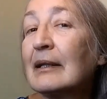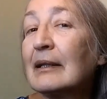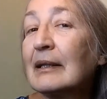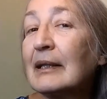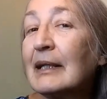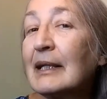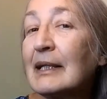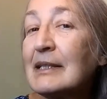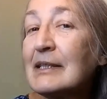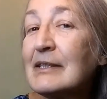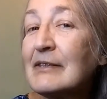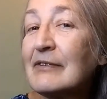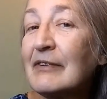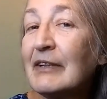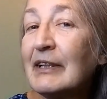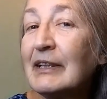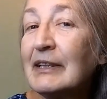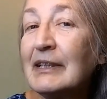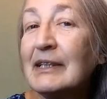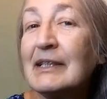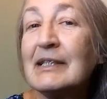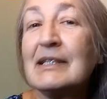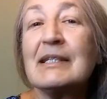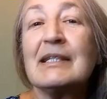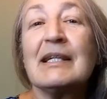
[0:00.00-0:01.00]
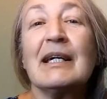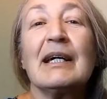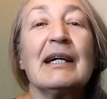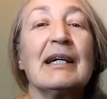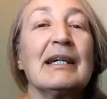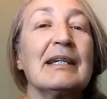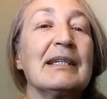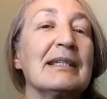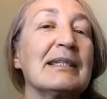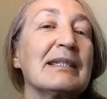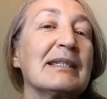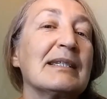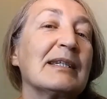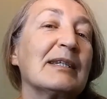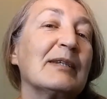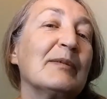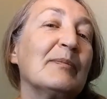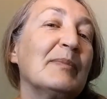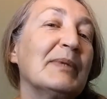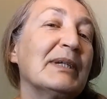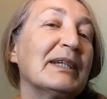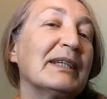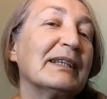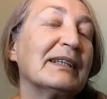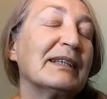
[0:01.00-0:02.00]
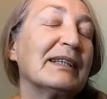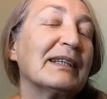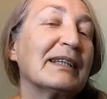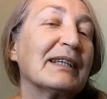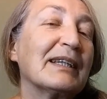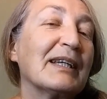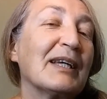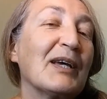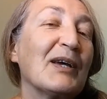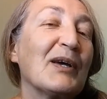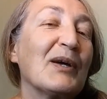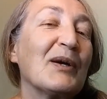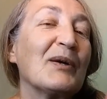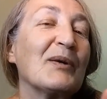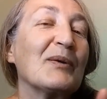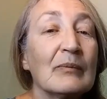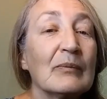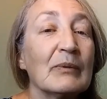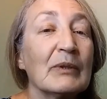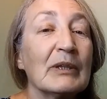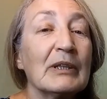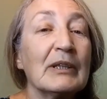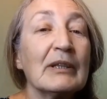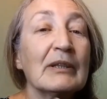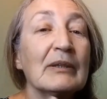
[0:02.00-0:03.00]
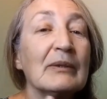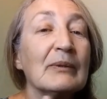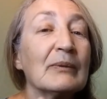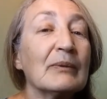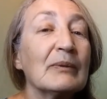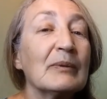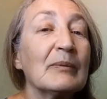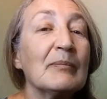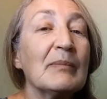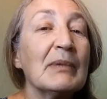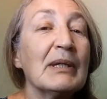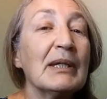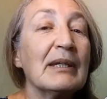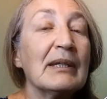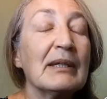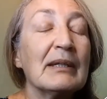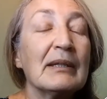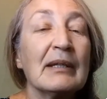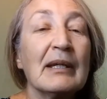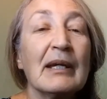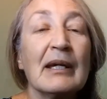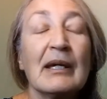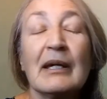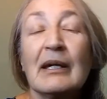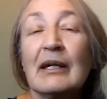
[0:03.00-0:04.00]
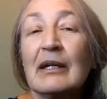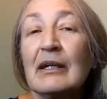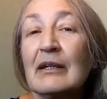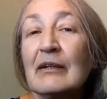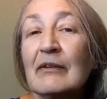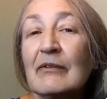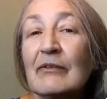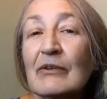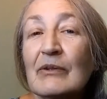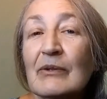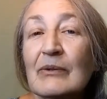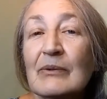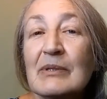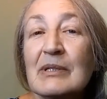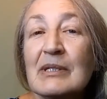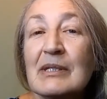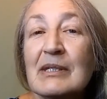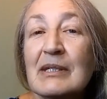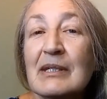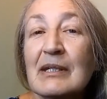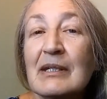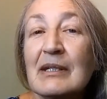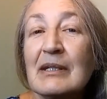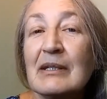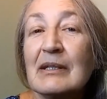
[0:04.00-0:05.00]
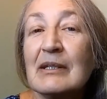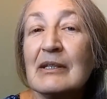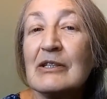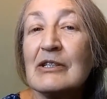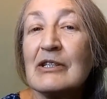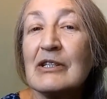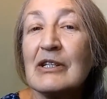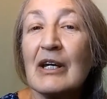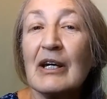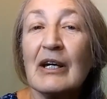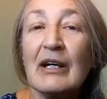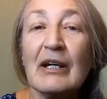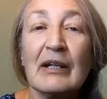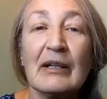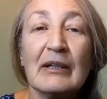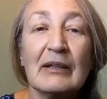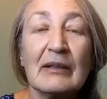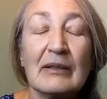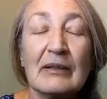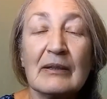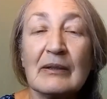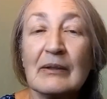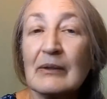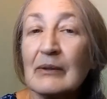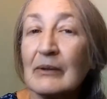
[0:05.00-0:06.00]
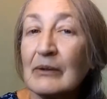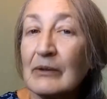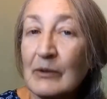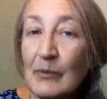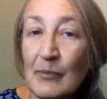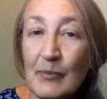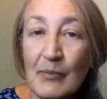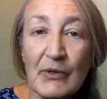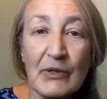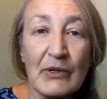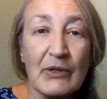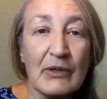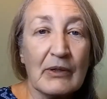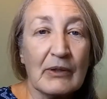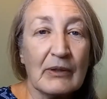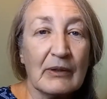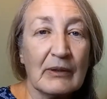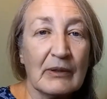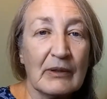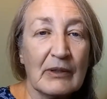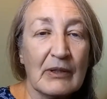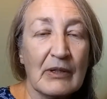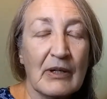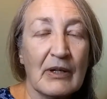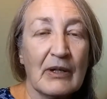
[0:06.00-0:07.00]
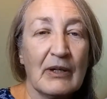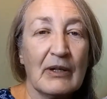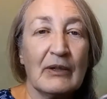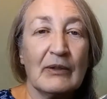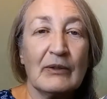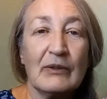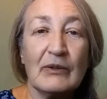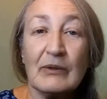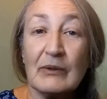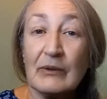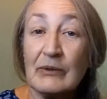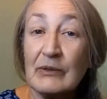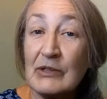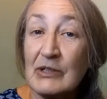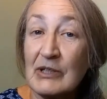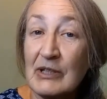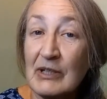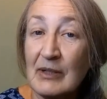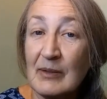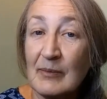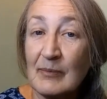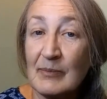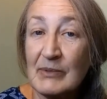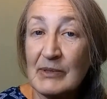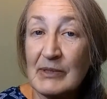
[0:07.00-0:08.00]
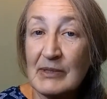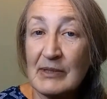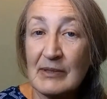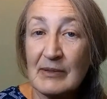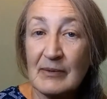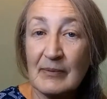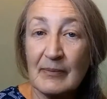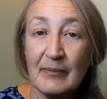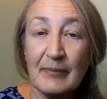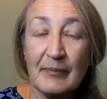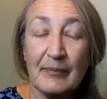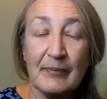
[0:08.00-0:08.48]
Let's fantasize a bit what it could mean if you see the shell or the pearl in your dreams.